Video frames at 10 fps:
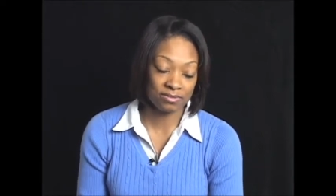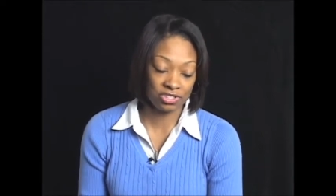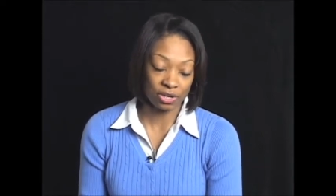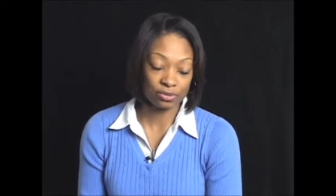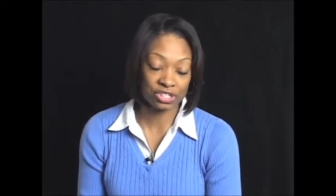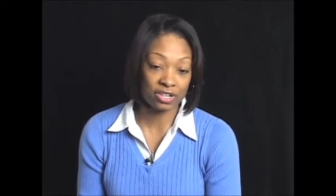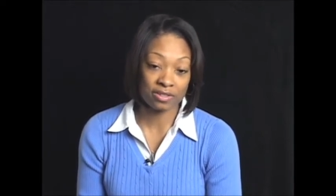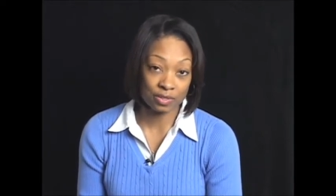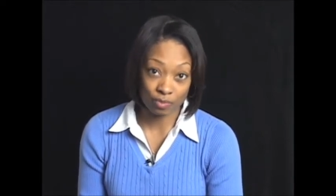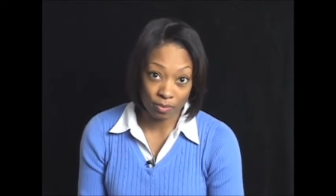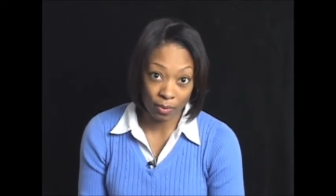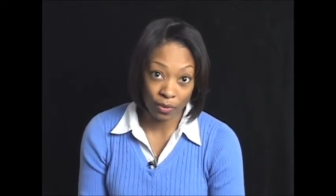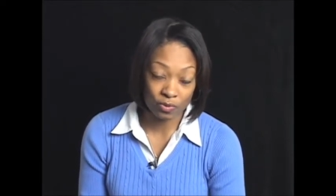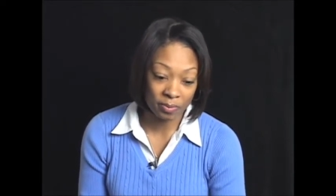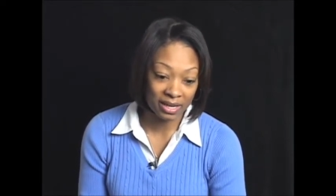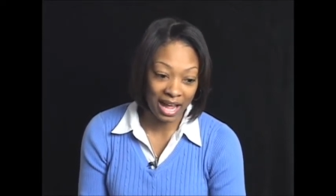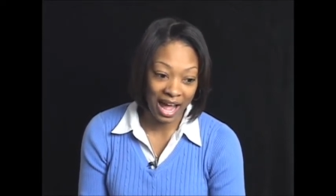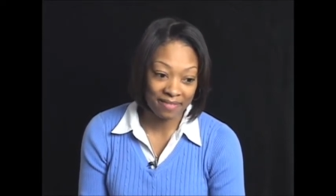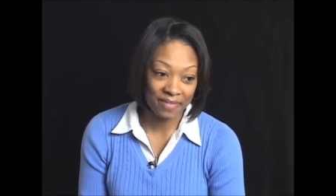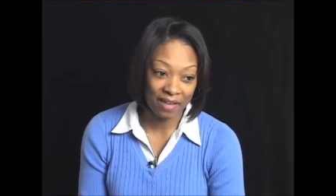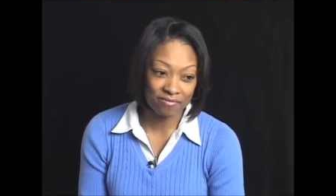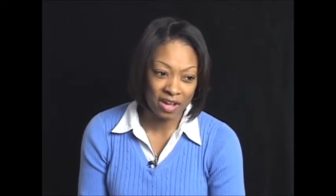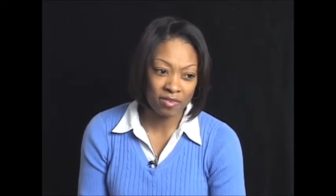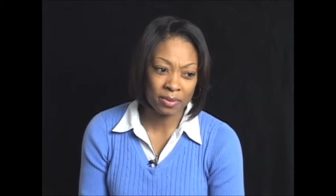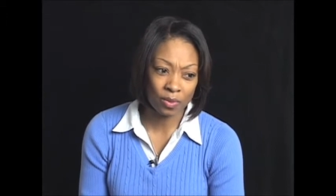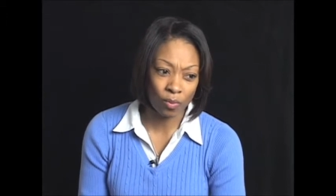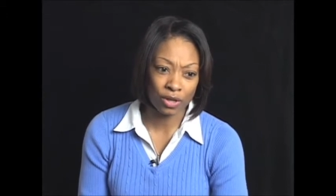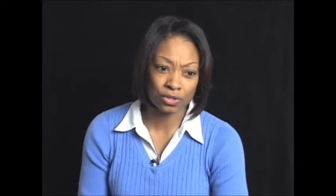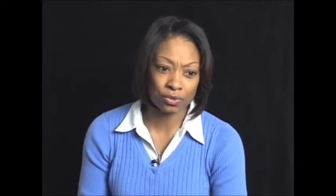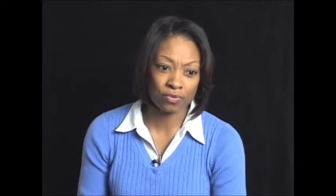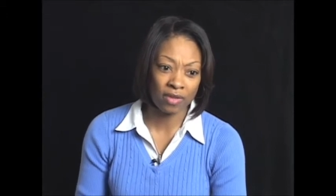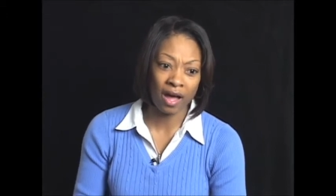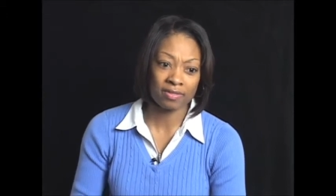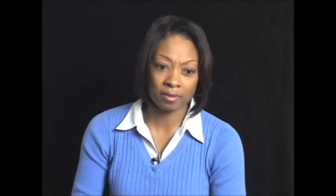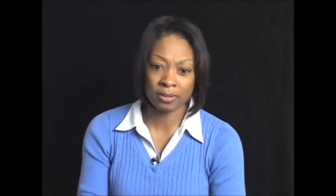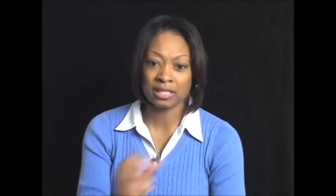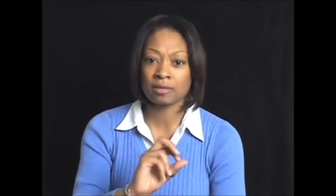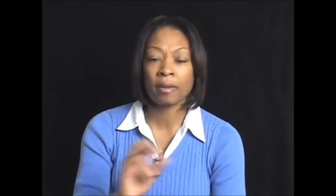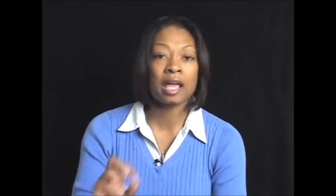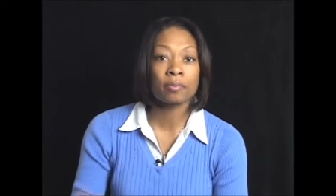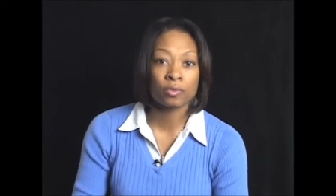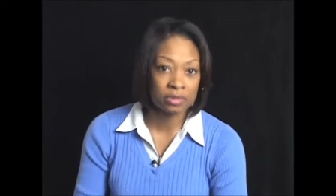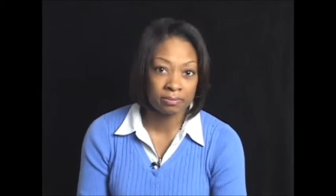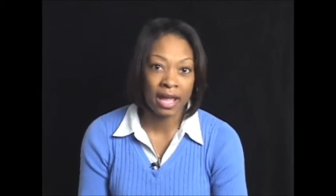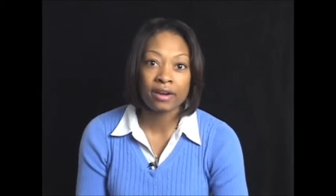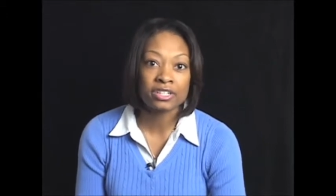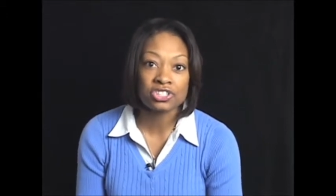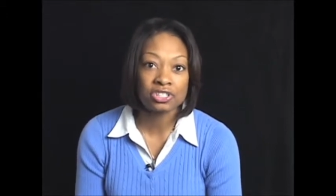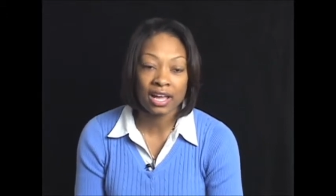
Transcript: don't share this with most, but I've never been the one who thought the piece of paper was marriage.